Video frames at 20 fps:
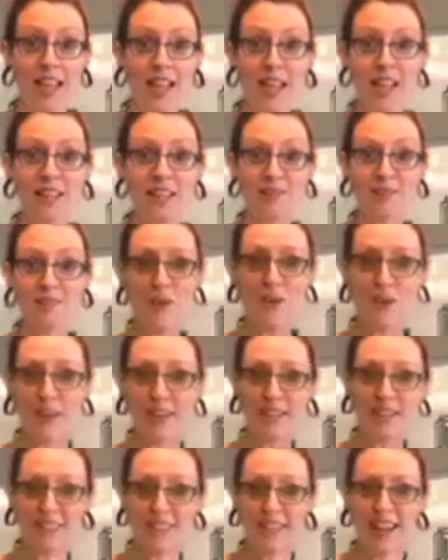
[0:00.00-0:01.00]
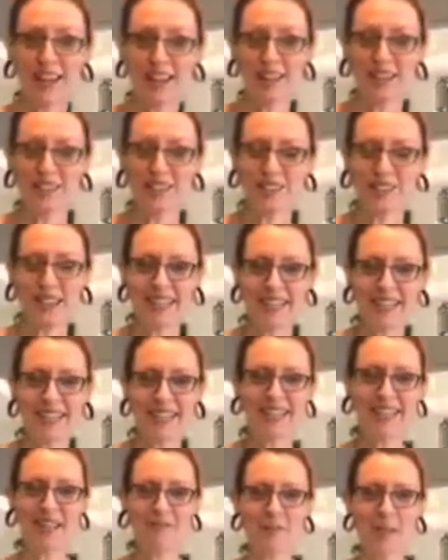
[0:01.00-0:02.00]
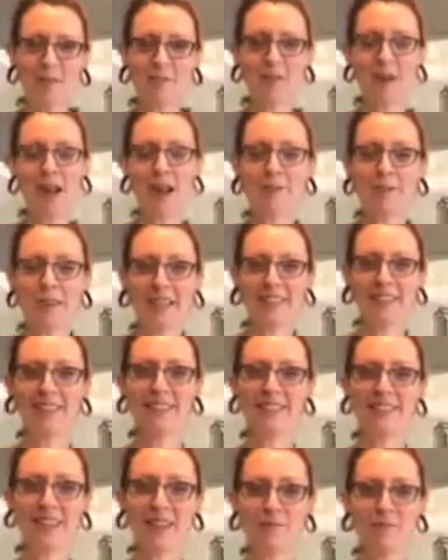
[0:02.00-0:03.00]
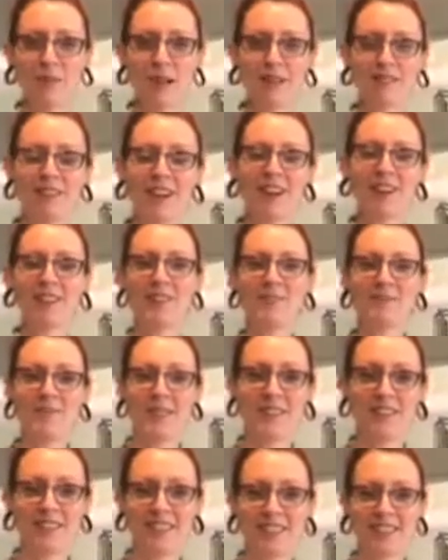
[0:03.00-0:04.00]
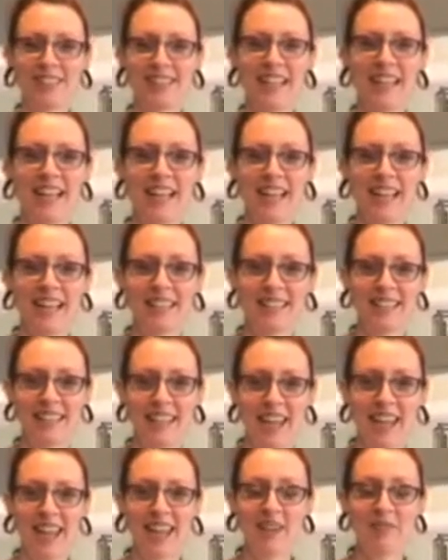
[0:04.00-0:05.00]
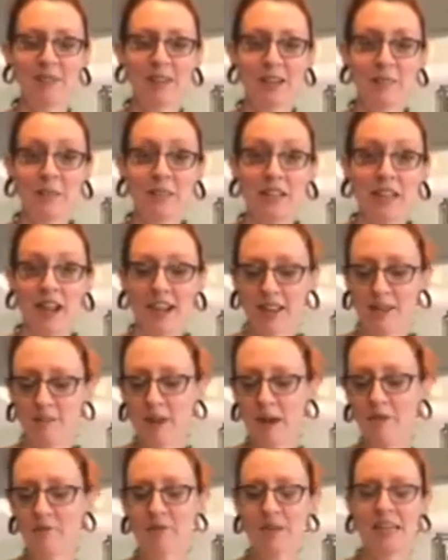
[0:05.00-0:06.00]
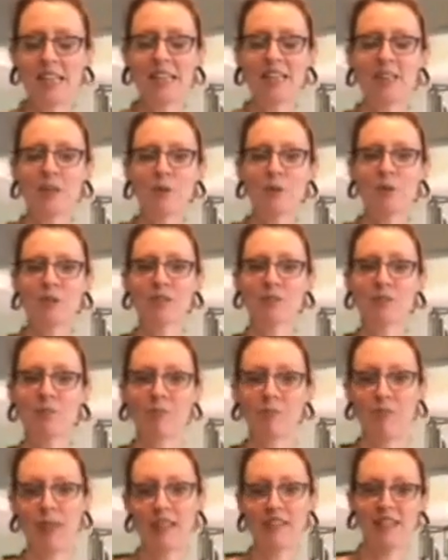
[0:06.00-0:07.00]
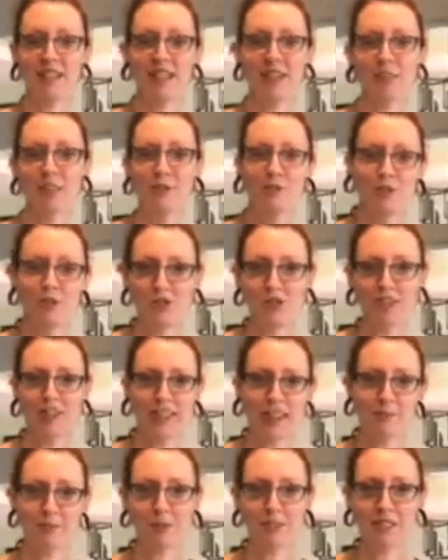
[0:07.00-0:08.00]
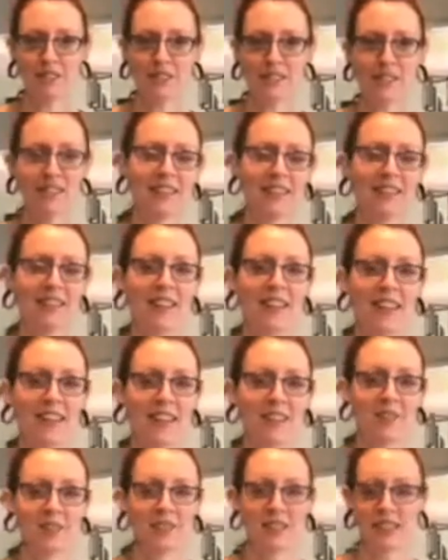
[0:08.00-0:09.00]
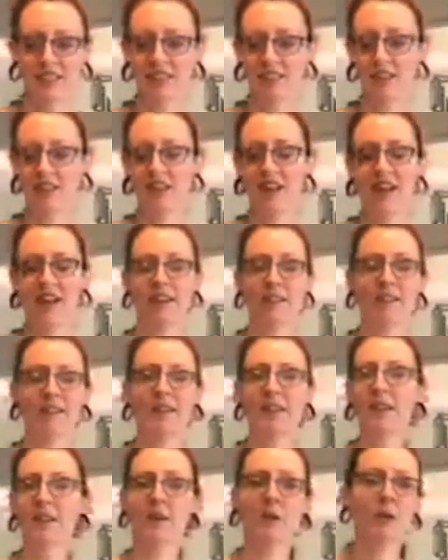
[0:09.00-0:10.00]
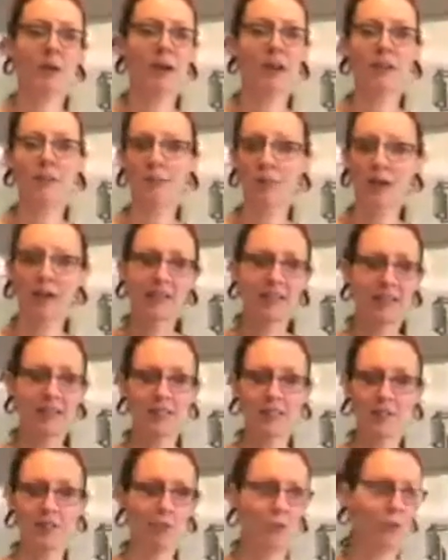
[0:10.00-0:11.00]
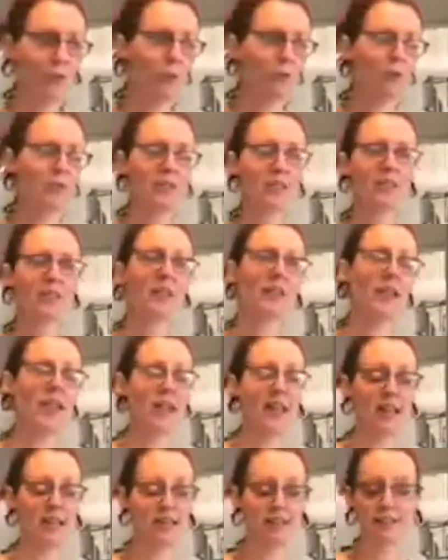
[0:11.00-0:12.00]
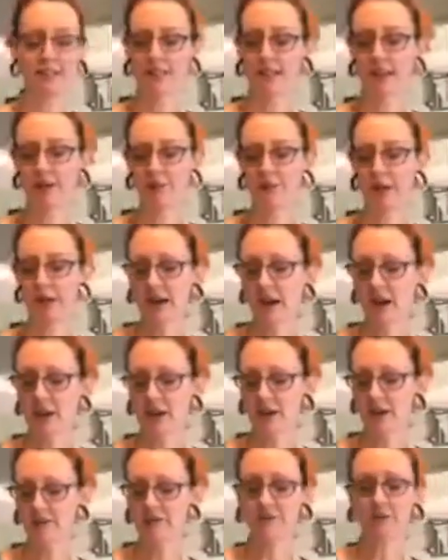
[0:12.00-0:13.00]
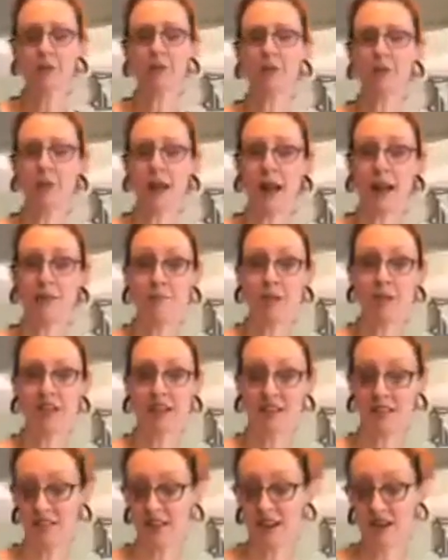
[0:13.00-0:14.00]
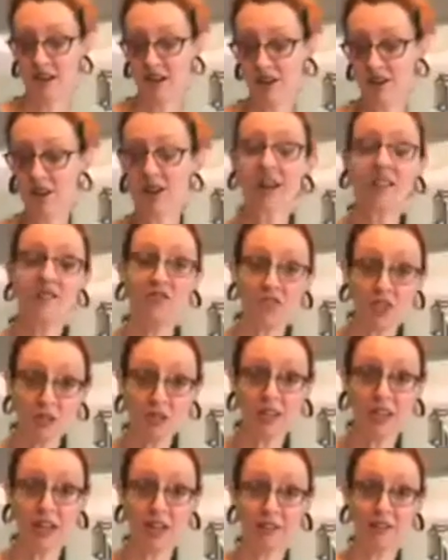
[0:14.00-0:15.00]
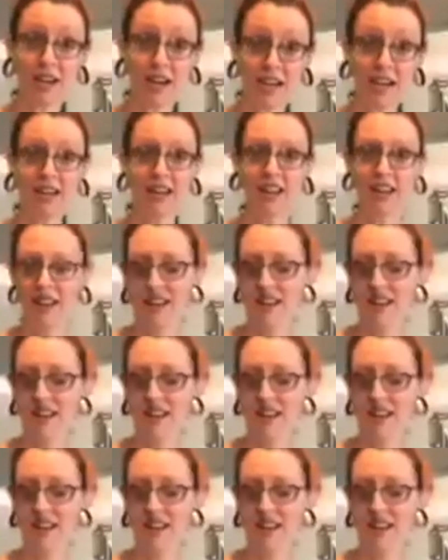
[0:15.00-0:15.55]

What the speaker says: Hi, good morning. How you doing? I'm Amber Hopkins. I'm Punk Rock Earth Mother. Today we're going to be talking about reading those pesky nutrition labels. Those things that are on, all the processed foods and that we are confused by because they are confusing, right?